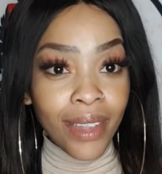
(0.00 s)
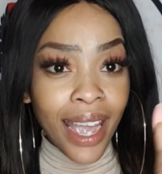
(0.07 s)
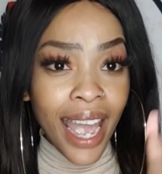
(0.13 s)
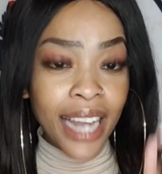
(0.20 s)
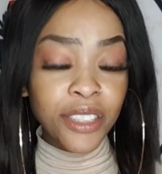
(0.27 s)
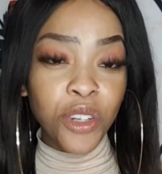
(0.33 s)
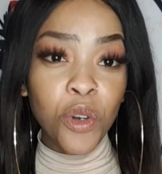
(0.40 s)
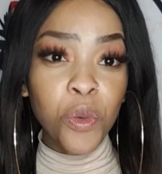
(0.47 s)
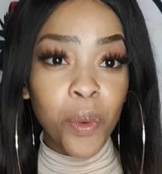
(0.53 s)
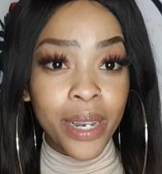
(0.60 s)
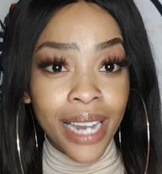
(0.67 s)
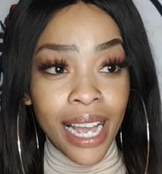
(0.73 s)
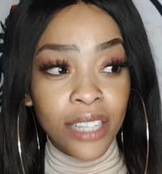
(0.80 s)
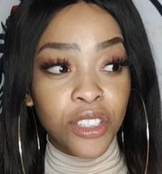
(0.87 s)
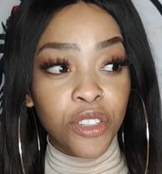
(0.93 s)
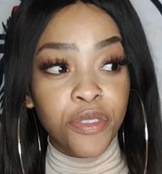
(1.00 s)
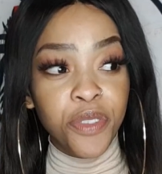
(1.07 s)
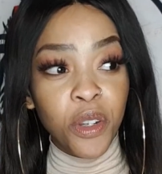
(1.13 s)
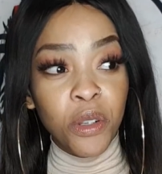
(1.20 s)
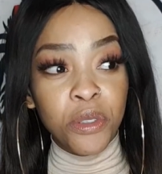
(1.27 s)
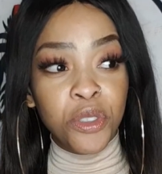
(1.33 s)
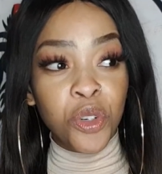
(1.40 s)
I don't want us to
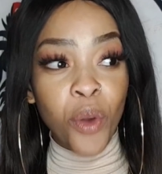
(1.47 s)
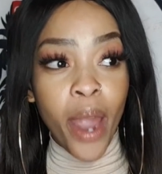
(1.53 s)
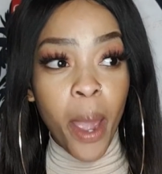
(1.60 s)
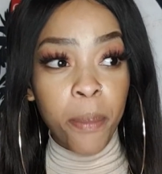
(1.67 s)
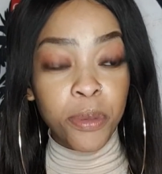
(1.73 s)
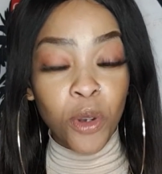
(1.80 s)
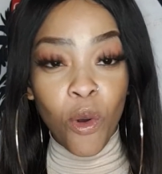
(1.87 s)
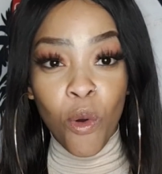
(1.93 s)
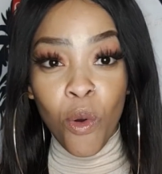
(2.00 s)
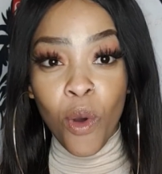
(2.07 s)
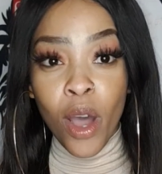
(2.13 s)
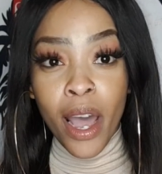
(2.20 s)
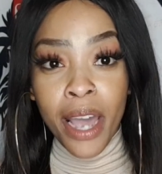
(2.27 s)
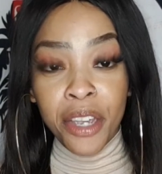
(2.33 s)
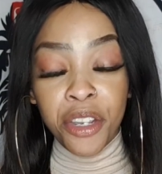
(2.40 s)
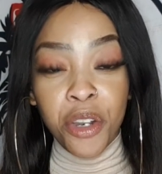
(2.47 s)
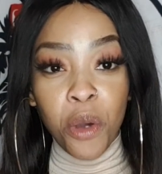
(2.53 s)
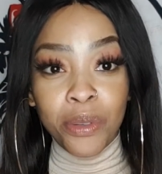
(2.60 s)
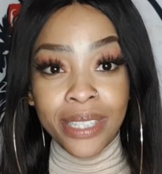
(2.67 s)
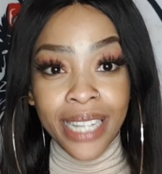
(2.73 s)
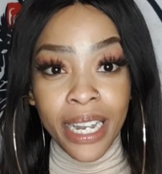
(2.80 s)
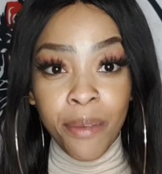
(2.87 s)
feel trapped or,
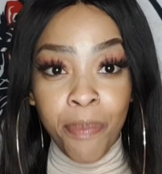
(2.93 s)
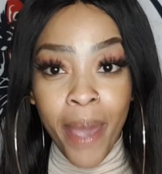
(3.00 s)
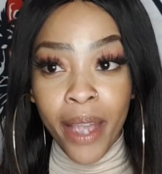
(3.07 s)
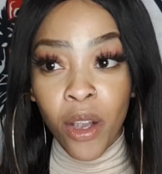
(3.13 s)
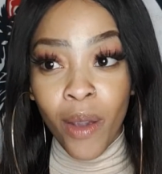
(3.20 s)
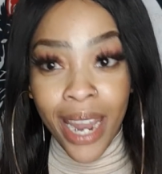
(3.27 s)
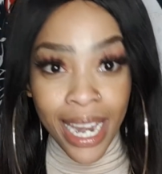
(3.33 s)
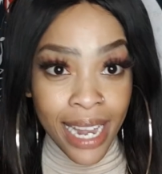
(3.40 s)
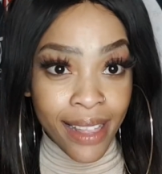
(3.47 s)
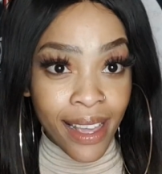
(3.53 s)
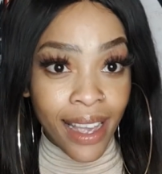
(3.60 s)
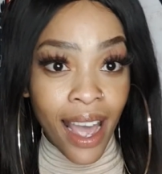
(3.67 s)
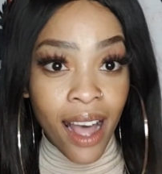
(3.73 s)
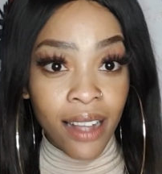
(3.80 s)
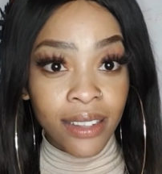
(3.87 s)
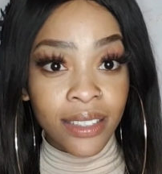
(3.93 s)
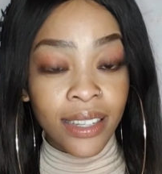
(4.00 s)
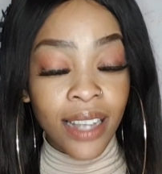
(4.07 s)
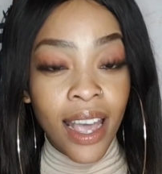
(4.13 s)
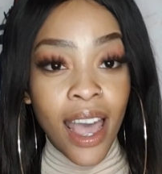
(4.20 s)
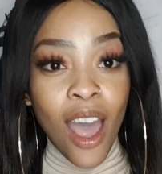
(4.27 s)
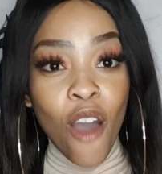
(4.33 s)
set back or anything else.
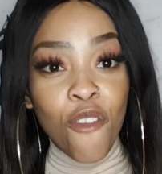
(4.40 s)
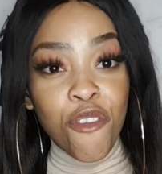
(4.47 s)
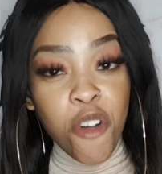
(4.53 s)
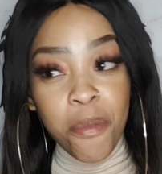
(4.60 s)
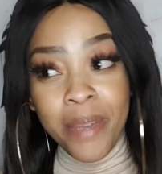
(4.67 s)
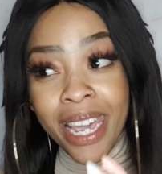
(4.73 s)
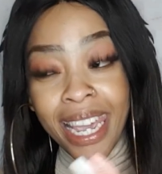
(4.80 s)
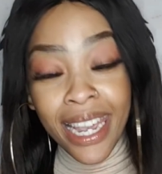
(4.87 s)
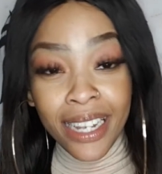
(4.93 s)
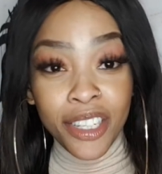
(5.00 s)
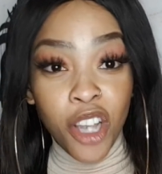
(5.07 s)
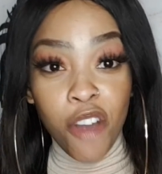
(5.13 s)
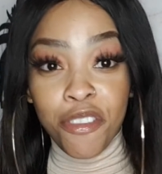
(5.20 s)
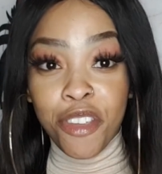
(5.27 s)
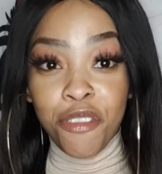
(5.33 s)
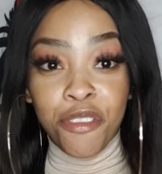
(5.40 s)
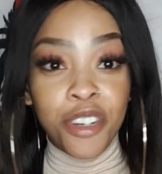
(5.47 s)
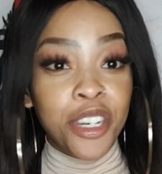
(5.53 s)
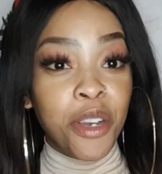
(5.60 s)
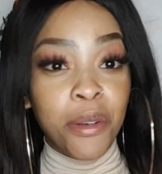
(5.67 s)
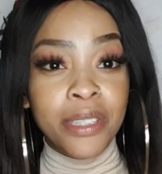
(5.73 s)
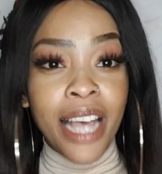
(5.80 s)
From each of the
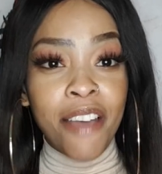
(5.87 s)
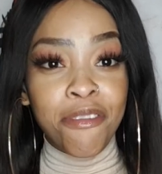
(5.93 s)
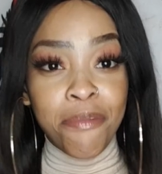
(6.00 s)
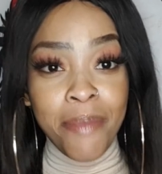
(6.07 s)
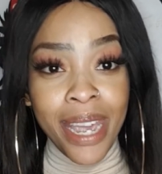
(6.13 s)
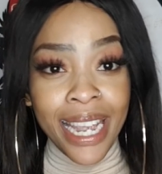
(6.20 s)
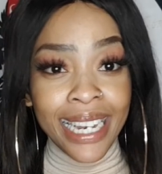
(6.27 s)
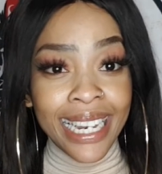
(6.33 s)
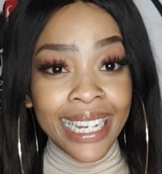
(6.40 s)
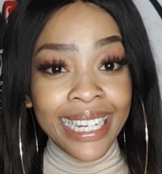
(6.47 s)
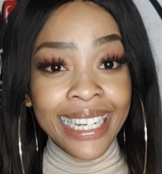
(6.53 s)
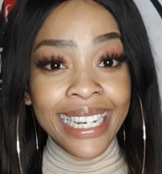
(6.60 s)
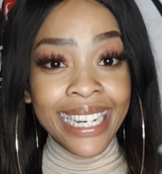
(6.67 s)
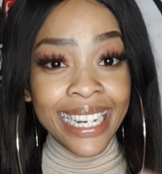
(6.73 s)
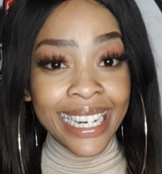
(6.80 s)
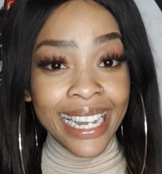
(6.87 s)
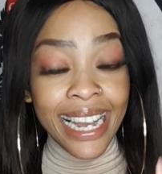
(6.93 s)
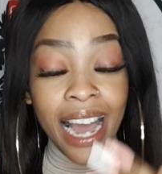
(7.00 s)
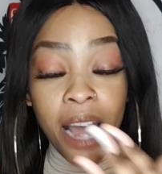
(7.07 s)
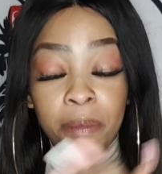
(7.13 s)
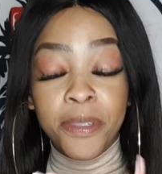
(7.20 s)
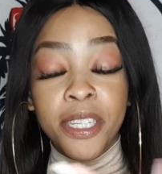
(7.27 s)
videos I've made
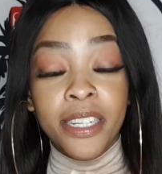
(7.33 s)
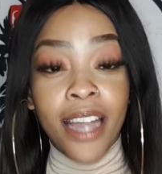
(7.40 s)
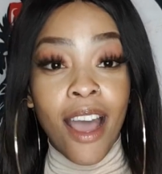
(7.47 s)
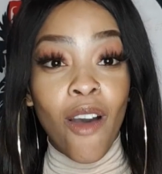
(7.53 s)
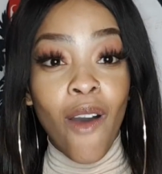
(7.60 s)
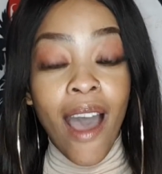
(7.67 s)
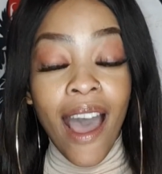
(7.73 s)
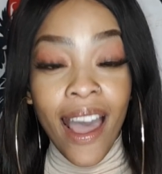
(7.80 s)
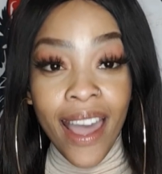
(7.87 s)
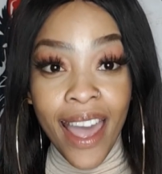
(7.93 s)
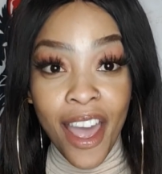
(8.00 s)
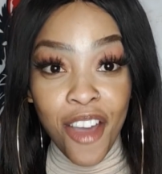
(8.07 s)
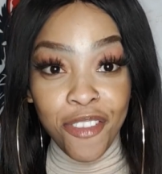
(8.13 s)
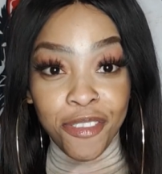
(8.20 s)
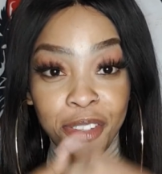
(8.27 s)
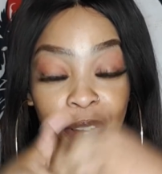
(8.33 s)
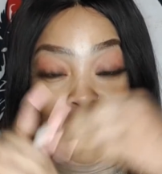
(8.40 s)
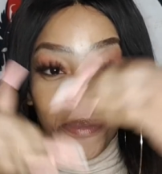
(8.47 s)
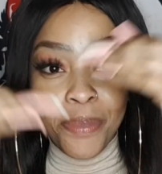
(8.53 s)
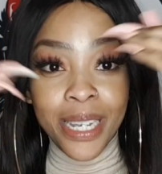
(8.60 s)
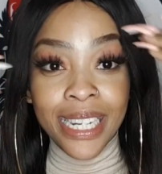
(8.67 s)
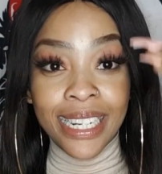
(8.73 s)
leading up to now, I have
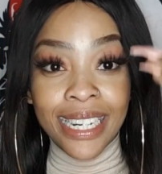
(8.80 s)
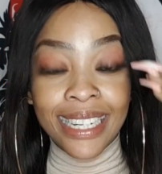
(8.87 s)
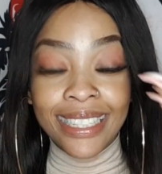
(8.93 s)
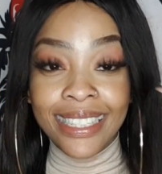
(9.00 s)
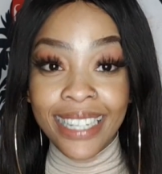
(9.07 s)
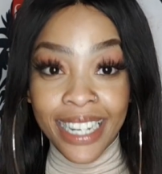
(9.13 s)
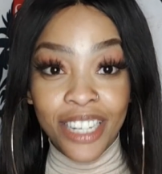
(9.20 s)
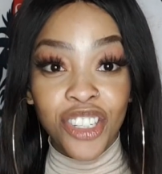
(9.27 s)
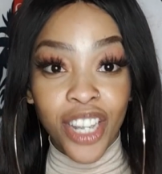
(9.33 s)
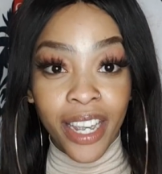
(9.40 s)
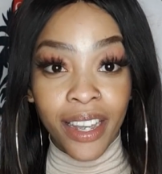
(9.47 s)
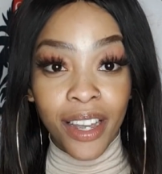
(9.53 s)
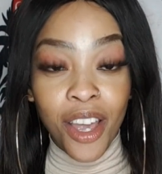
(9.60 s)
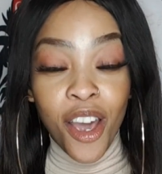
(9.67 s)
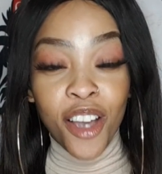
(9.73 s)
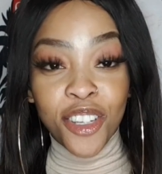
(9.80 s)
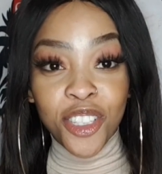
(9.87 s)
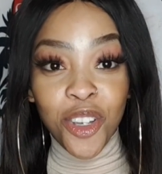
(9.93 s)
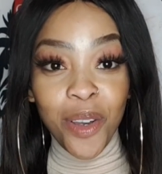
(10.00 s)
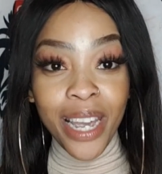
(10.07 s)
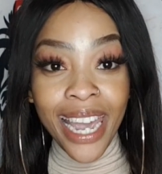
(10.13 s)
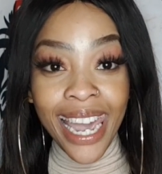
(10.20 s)
been teaching.
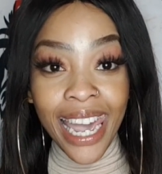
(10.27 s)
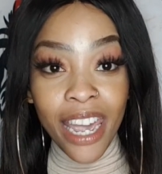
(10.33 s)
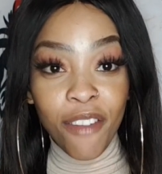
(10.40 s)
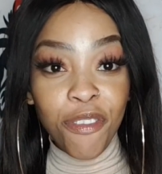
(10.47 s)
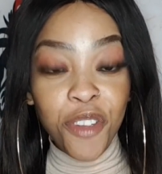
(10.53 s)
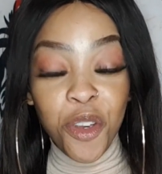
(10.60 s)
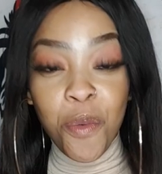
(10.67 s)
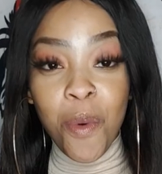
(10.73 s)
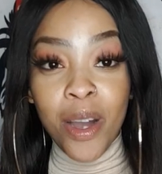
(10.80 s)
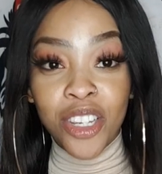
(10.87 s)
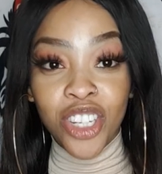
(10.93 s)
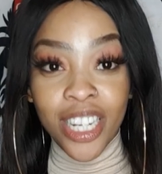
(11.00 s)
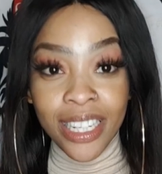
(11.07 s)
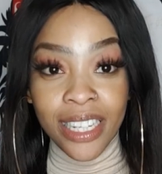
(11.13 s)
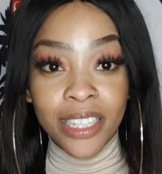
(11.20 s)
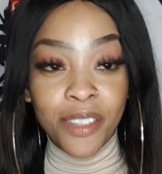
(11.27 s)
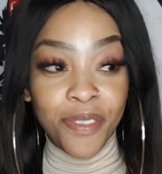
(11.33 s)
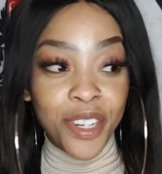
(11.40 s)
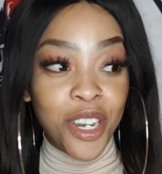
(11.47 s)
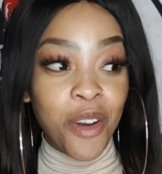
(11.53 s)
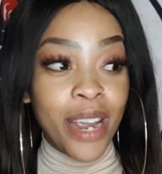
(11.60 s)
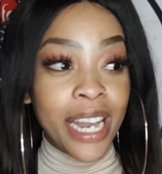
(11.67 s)
So if you're watching this
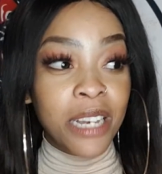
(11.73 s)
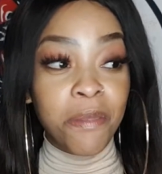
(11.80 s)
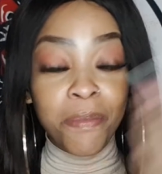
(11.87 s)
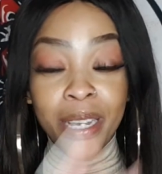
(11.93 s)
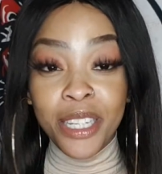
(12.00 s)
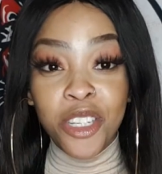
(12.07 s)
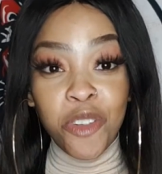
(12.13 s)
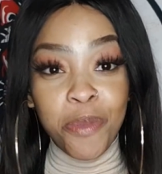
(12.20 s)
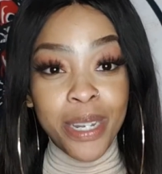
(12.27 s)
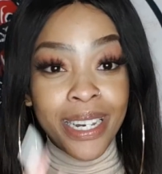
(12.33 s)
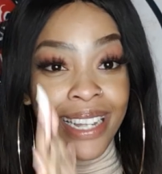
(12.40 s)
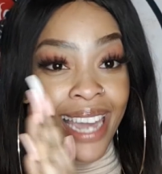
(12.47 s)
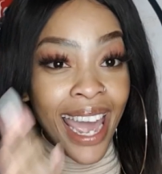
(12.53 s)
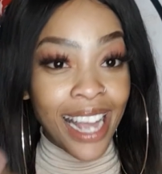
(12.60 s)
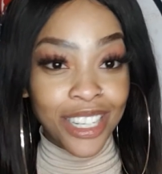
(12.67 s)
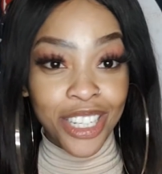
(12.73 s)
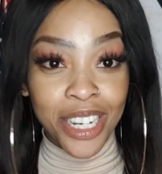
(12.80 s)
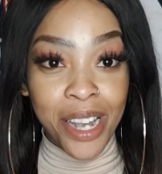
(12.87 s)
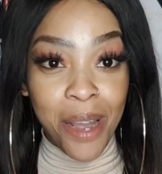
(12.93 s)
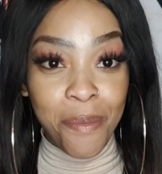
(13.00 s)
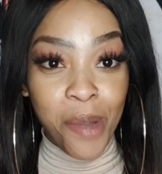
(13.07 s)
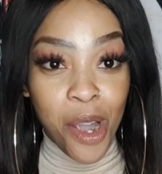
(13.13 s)
video, it means you've been
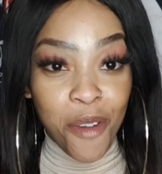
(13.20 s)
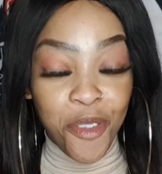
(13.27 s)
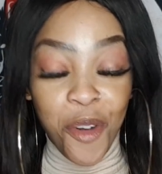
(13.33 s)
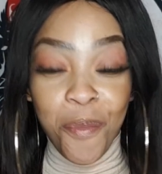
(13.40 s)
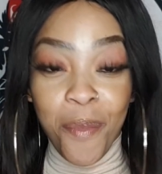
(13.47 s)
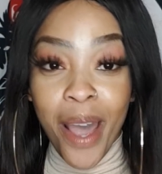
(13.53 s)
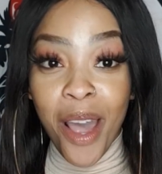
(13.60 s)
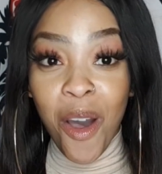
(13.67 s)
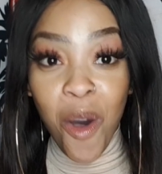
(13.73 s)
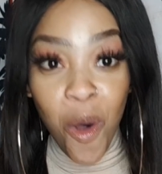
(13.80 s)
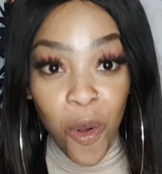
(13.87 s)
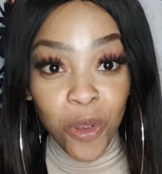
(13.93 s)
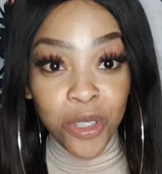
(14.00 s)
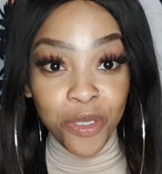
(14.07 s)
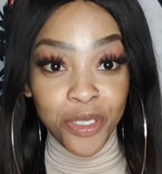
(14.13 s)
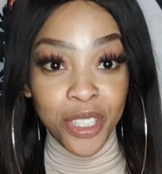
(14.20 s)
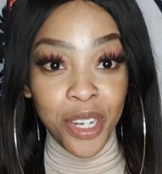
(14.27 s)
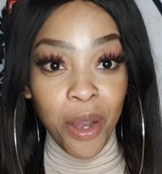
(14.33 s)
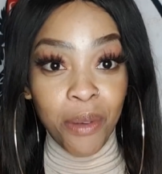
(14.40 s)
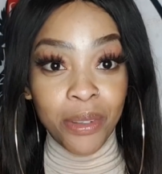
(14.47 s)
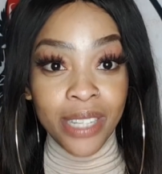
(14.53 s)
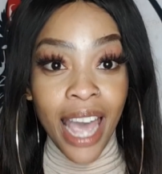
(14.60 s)
catching up from my old
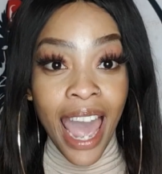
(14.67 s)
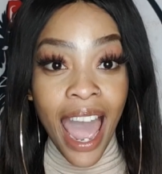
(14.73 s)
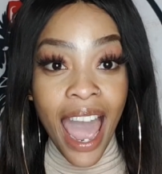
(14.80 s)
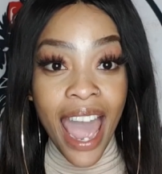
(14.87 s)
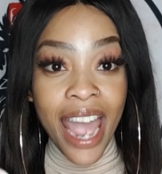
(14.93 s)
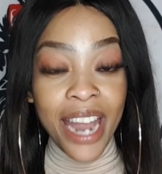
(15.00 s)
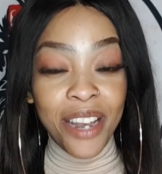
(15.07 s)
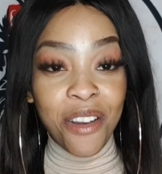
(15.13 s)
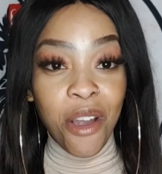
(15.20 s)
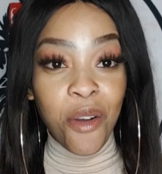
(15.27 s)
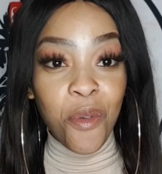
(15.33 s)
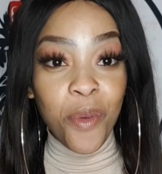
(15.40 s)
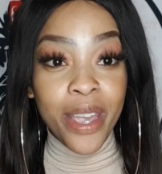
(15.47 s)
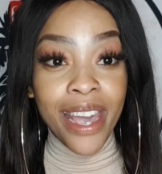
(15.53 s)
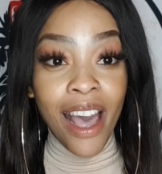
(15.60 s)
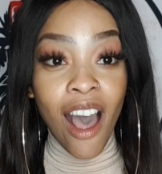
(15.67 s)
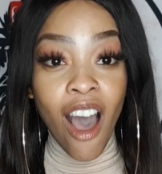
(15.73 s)
videos, and we are